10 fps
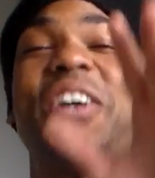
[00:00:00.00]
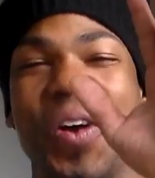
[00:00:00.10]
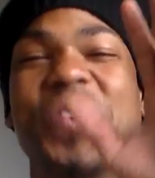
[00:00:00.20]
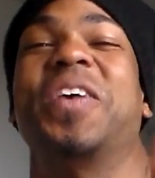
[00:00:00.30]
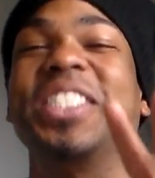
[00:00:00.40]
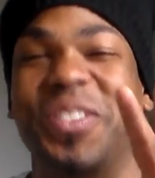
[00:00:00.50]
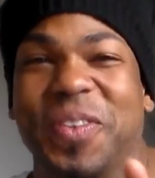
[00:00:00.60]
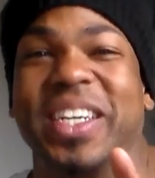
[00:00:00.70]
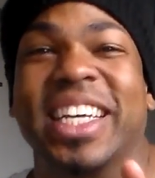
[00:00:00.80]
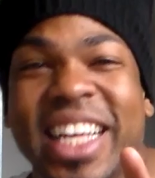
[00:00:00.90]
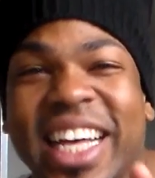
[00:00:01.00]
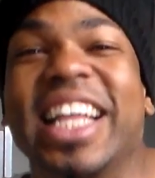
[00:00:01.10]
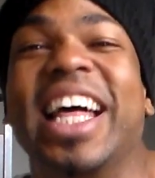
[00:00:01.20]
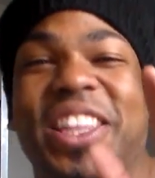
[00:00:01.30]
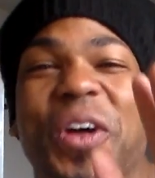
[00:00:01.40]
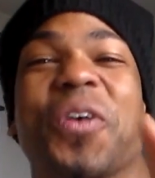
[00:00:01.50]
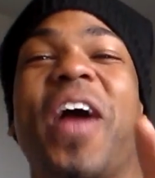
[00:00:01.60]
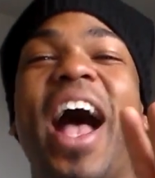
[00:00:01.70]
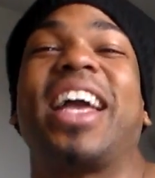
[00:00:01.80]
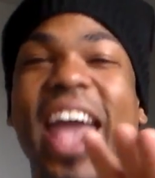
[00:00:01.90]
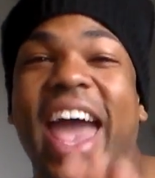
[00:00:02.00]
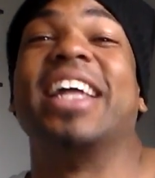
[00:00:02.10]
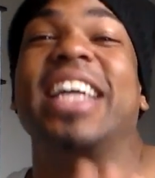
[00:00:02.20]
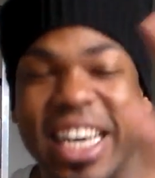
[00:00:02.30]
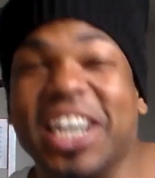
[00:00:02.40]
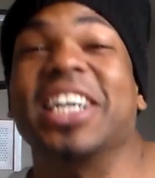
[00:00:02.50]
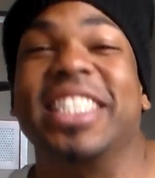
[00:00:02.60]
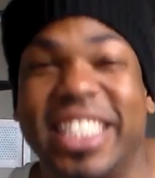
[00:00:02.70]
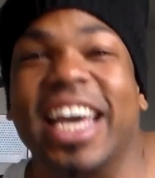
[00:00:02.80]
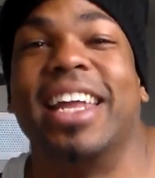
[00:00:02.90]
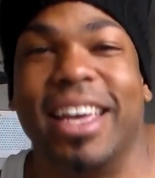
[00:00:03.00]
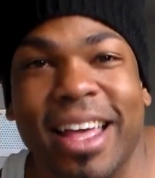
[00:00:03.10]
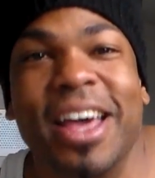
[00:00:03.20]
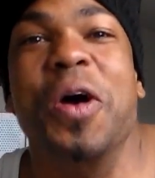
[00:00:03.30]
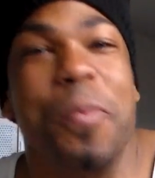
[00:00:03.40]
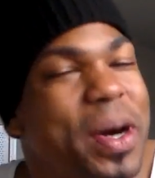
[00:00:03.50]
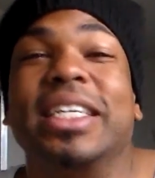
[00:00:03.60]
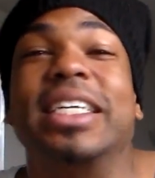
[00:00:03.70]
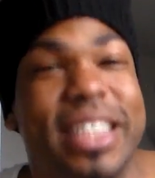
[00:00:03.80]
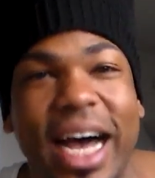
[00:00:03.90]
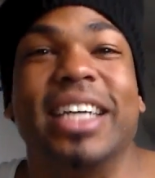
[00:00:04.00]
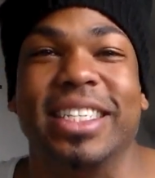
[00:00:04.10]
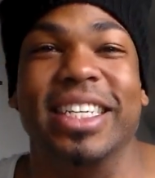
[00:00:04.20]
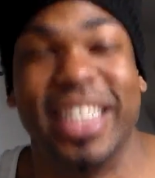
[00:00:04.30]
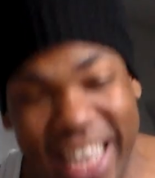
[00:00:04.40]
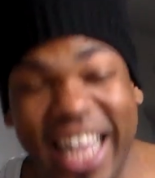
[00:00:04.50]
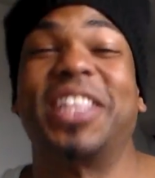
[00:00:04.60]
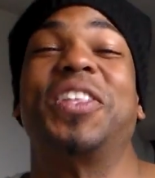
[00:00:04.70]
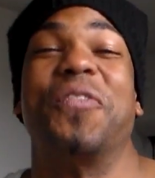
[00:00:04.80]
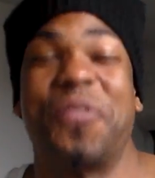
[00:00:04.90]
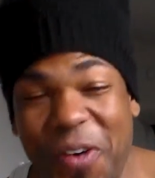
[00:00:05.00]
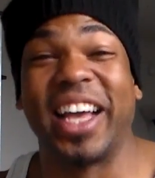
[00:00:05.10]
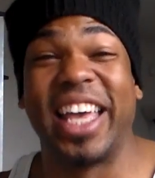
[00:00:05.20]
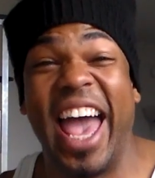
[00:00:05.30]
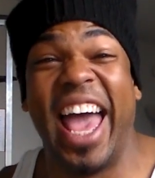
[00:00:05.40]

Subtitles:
the charisma that The Rock had, he could have did it. But he doesn't. Get the fuck